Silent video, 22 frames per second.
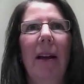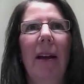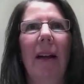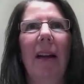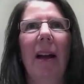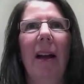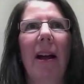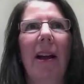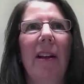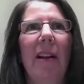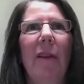
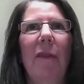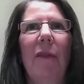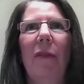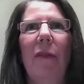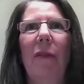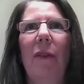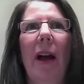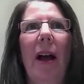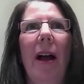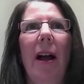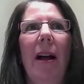kind
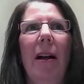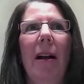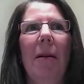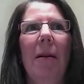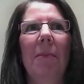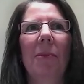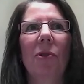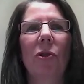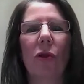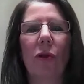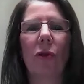of
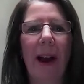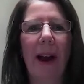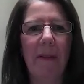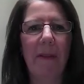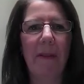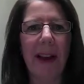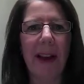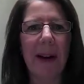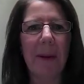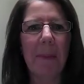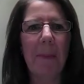
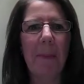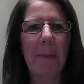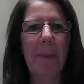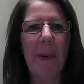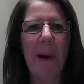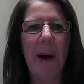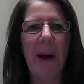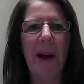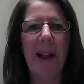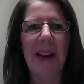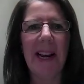traffic,
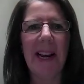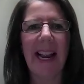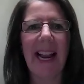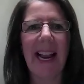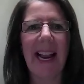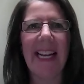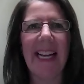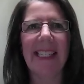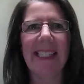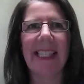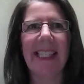but
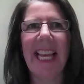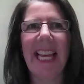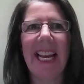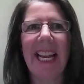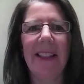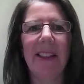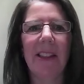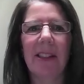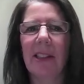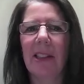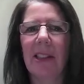it's
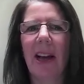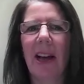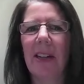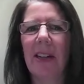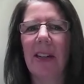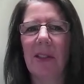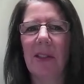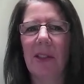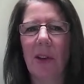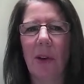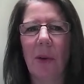then this kind
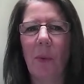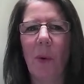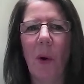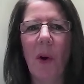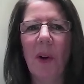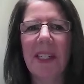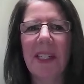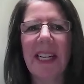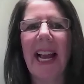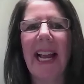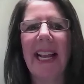of so
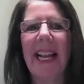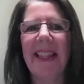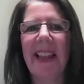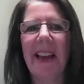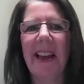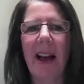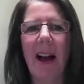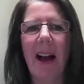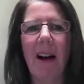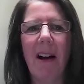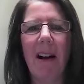what, and
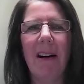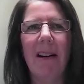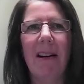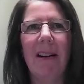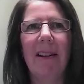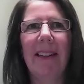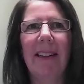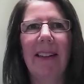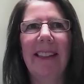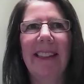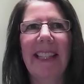there
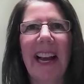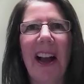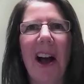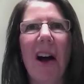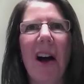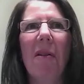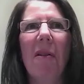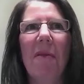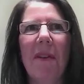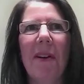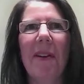are
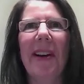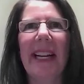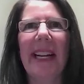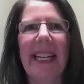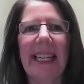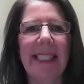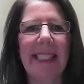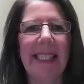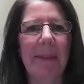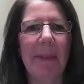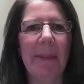very
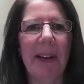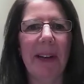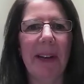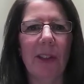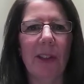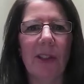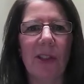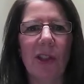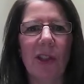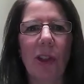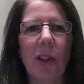easy
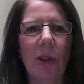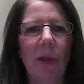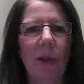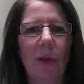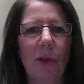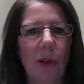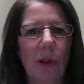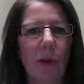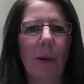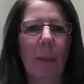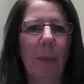measures to
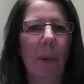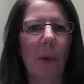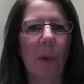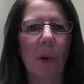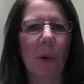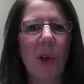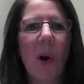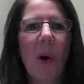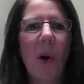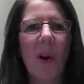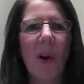
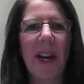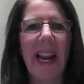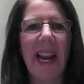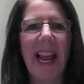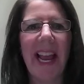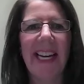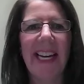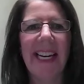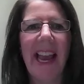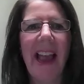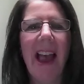report on.
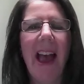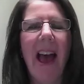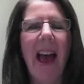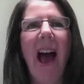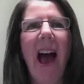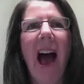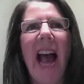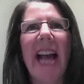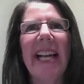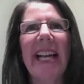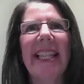And
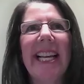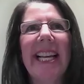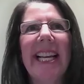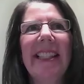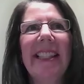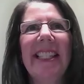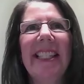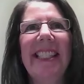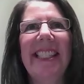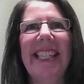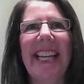I think
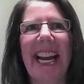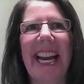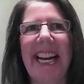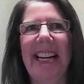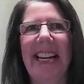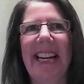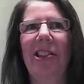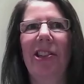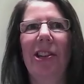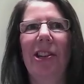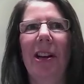the
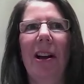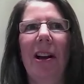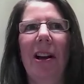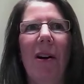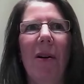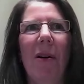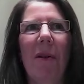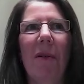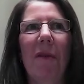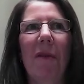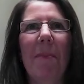danger
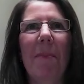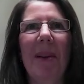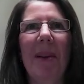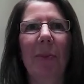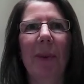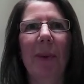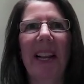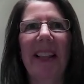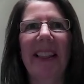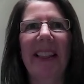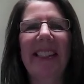of
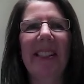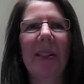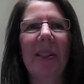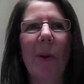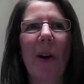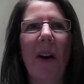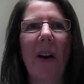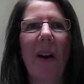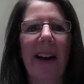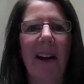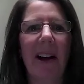measurement, and this is
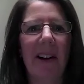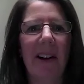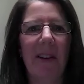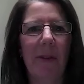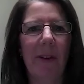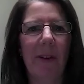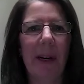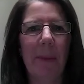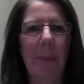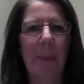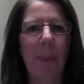where I kind of
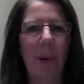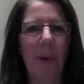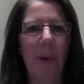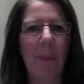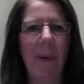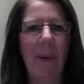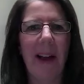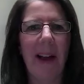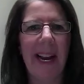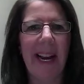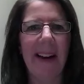really pull on
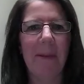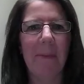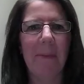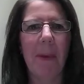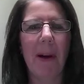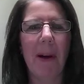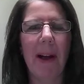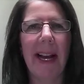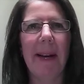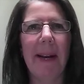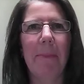
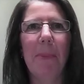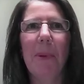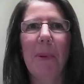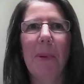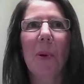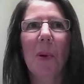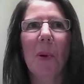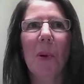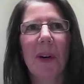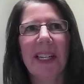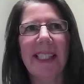my
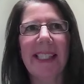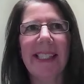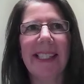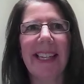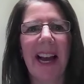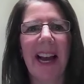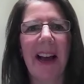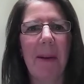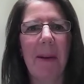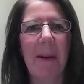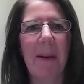purist
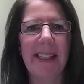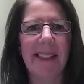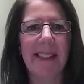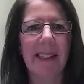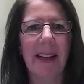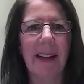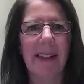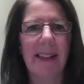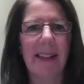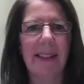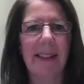
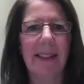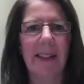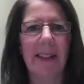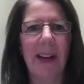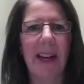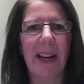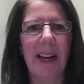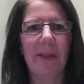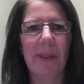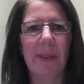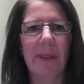insights
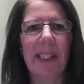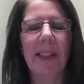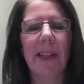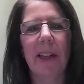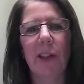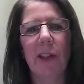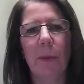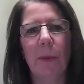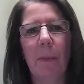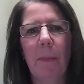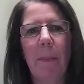and
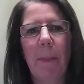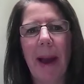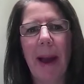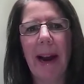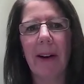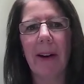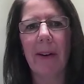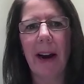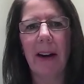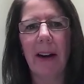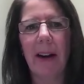research
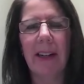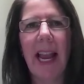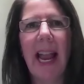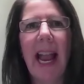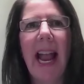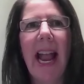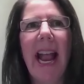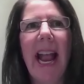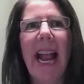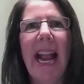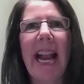background,
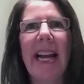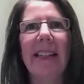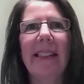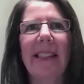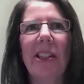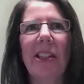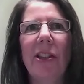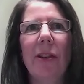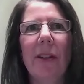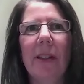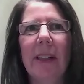is
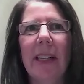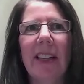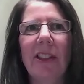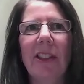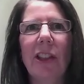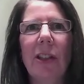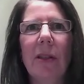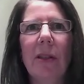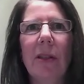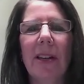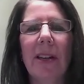that you can
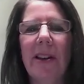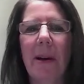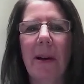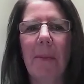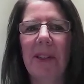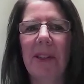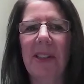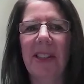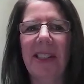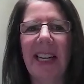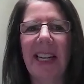actually use a
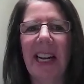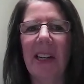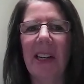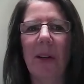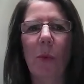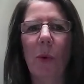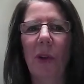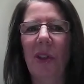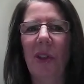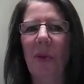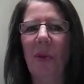number to tell you
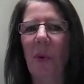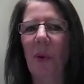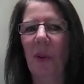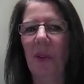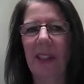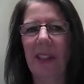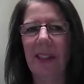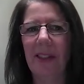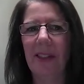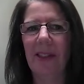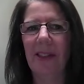what you
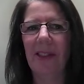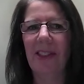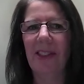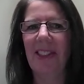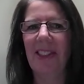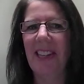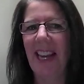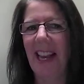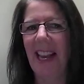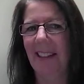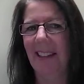want it to
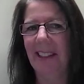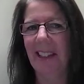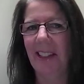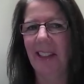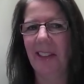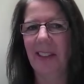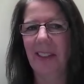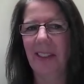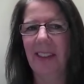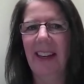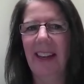tell you.